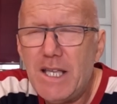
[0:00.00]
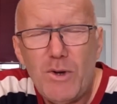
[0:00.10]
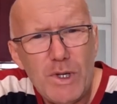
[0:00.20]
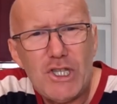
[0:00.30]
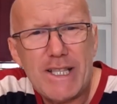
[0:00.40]
you
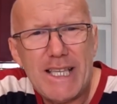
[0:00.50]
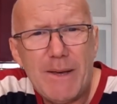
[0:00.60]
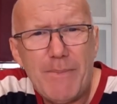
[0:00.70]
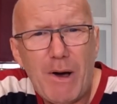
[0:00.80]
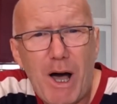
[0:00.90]
know, we're
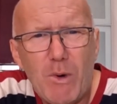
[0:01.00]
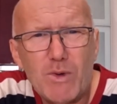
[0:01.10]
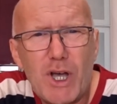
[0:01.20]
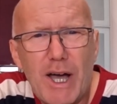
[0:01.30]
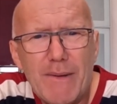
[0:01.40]
chatting about
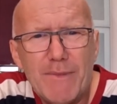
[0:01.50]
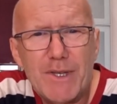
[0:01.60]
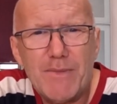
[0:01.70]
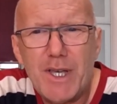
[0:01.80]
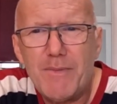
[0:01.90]
old times.
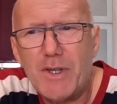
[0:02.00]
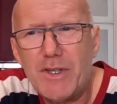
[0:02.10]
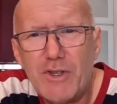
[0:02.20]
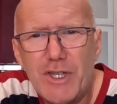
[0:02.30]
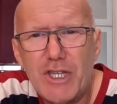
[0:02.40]
Sometimes on
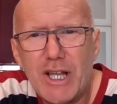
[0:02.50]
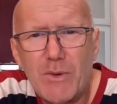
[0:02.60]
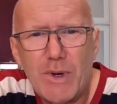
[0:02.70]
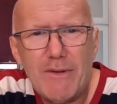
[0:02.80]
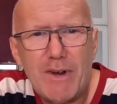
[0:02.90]
the other
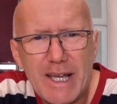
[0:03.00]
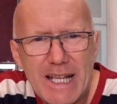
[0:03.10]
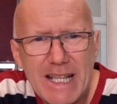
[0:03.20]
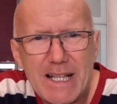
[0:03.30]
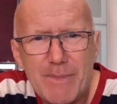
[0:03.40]
channel we have like
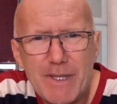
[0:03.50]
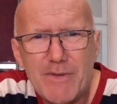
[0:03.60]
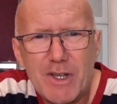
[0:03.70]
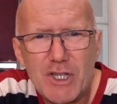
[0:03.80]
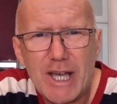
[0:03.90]
a little bit
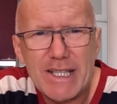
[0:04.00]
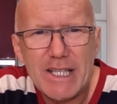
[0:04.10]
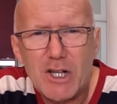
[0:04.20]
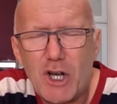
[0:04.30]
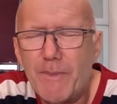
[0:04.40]
of a chat
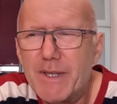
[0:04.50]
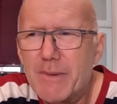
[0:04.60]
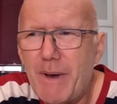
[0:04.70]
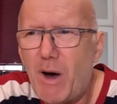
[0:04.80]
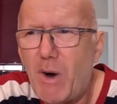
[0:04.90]
in the comments
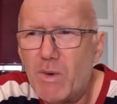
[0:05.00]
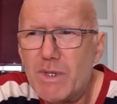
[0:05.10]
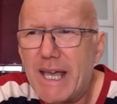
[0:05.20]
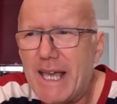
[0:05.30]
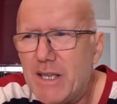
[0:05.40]
about
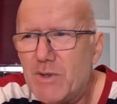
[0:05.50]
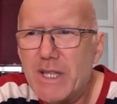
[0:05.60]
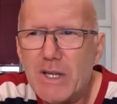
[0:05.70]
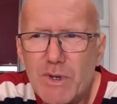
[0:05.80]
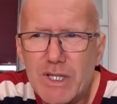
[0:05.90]
old days
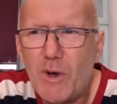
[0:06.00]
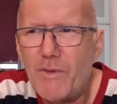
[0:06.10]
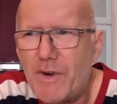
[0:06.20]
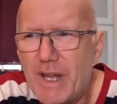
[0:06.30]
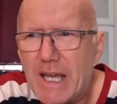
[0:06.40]
when it was
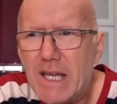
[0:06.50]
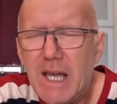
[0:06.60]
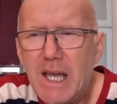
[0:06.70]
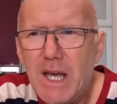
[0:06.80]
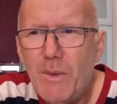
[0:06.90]
over here.
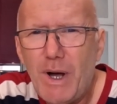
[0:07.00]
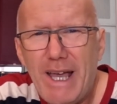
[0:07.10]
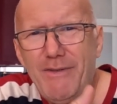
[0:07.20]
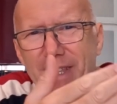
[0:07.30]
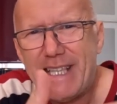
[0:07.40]
But
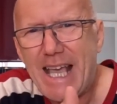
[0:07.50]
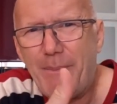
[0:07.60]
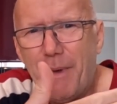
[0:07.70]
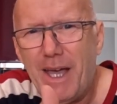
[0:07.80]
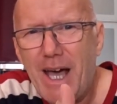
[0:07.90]
I have
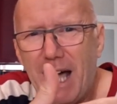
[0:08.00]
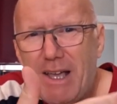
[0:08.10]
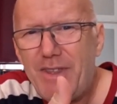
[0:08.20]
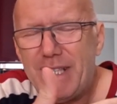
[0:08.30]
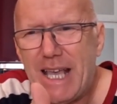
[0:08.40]

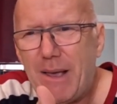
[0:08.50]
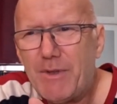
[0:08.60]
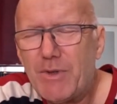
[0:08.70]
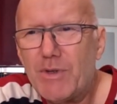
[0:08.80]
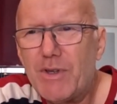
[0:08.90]
the same
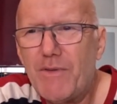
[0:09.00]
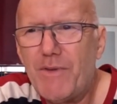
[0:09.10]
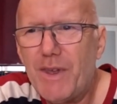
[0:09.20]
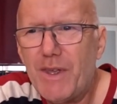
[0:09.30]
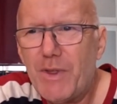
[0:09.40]
sort
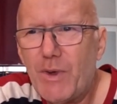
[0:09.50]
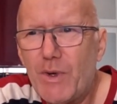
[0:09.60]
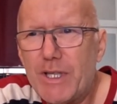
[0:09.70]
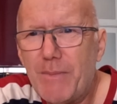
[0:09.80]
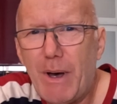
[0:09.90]
of
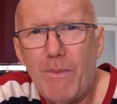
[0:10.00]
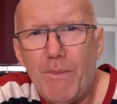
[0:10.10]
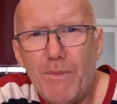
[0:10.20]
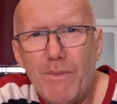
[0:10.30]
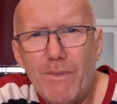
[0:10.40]
thoughts
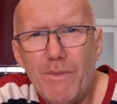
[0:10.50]
about